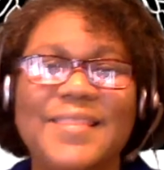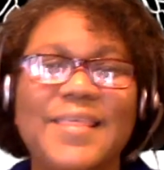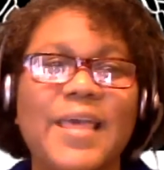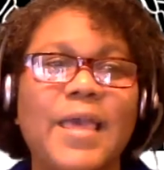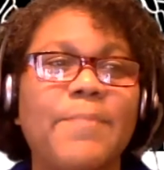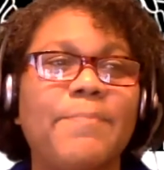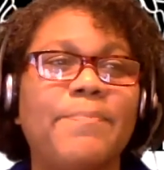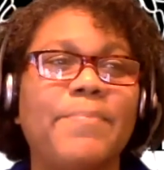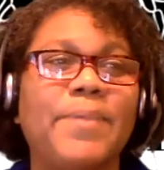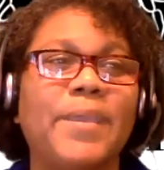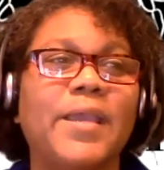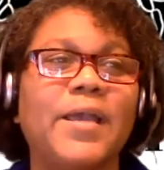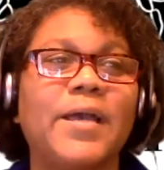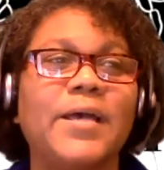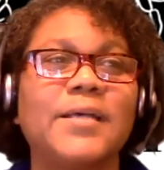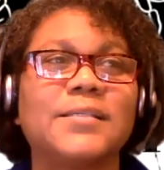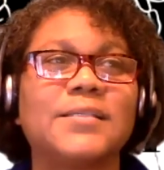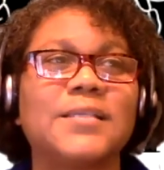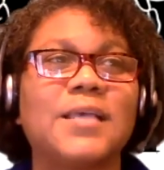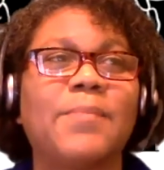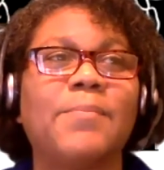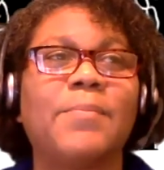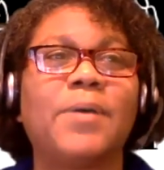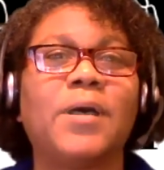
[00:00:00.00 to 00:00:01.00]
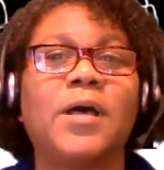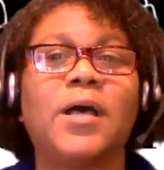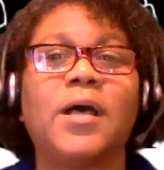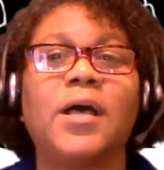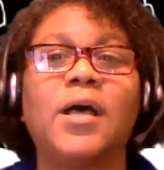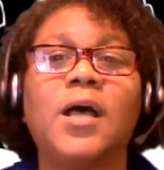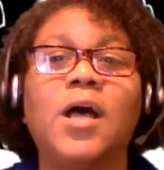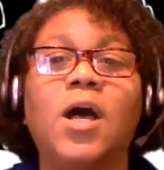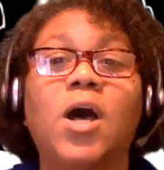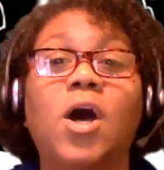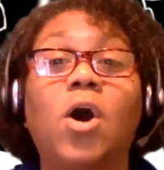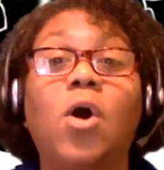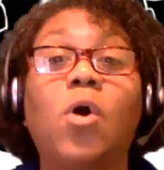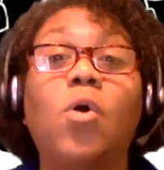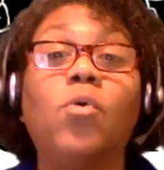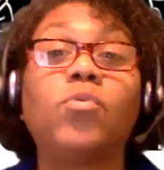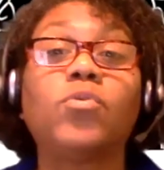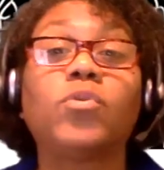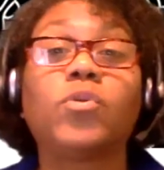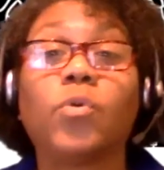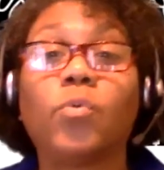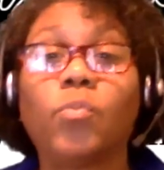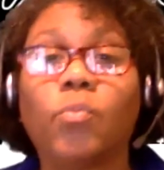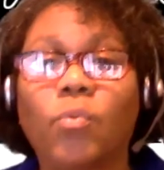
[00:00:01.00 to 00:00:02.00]
that because I'm a
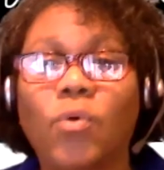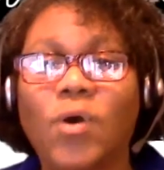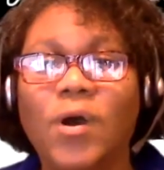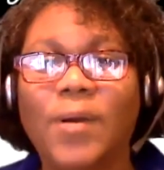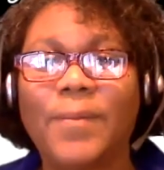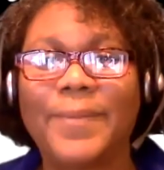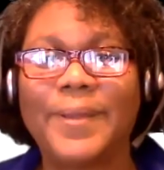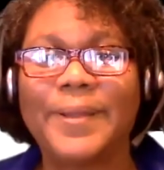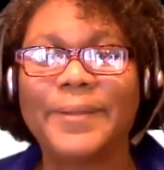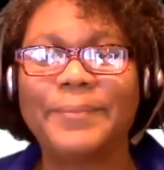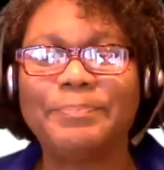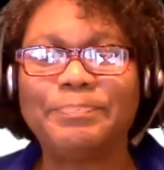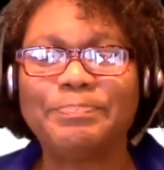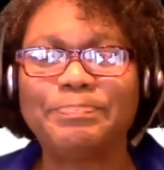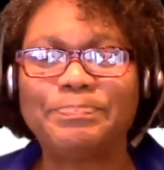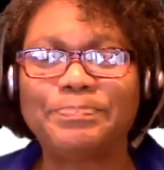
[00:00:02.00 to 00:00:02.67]
older woman,